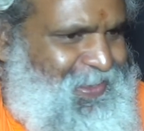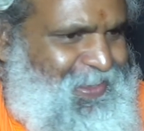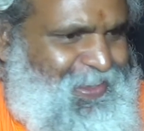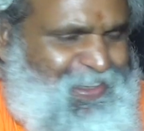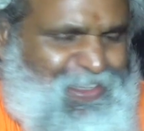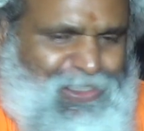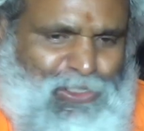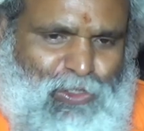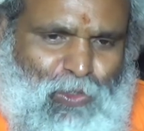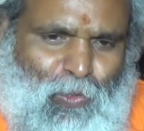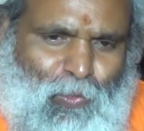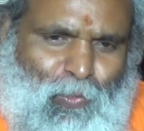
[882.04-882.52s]

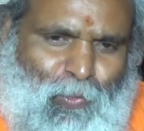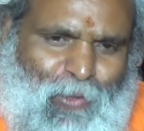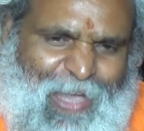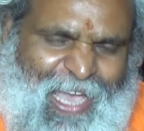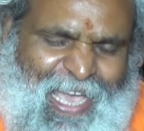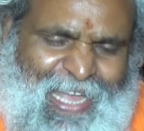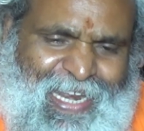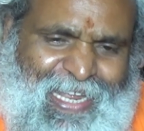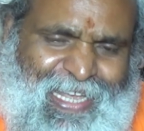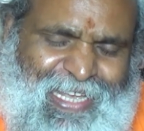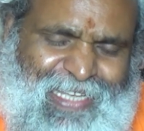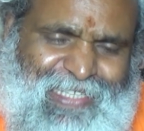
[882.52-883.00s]
So
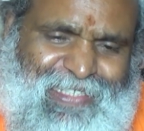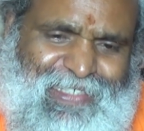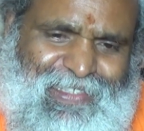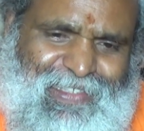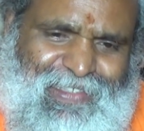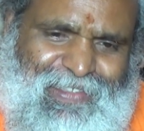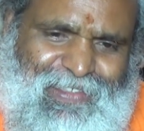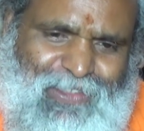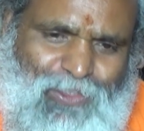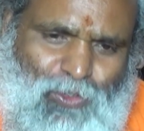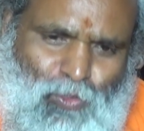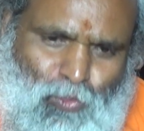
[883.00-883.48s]
where is
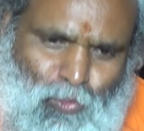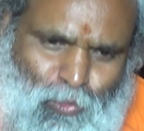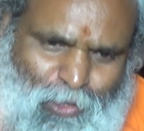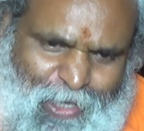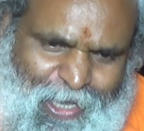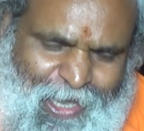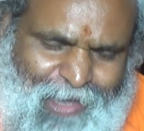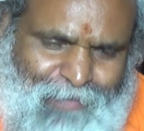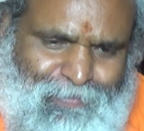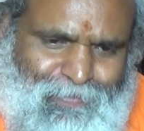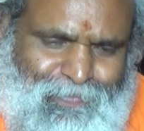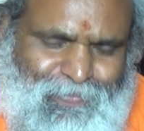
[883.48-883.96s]

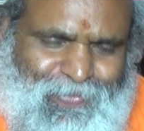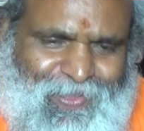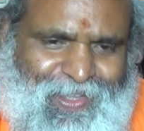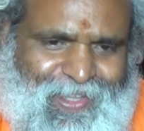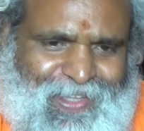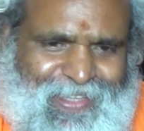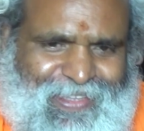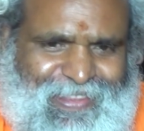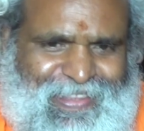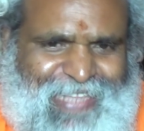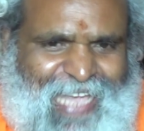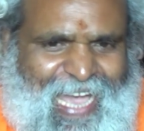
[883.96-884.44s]
Sukham,
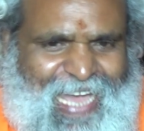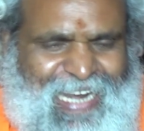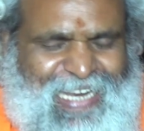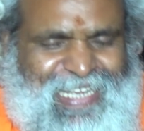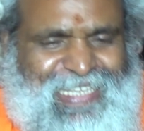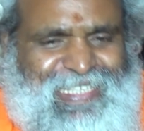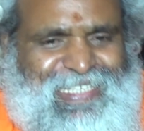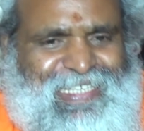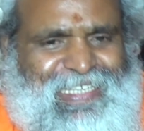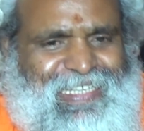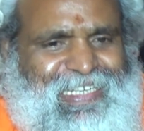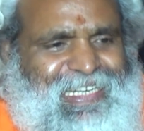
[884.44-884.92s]
there
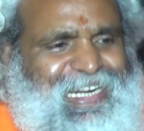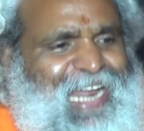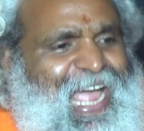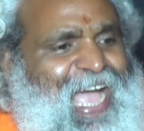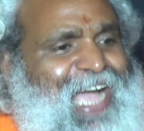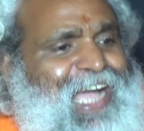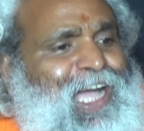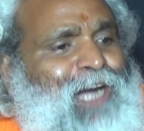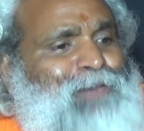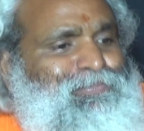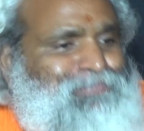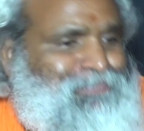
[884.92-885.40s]
is
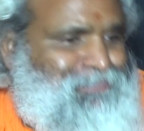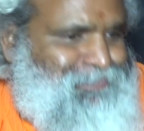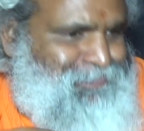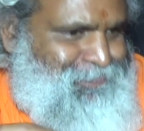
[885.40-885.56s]
Ragam.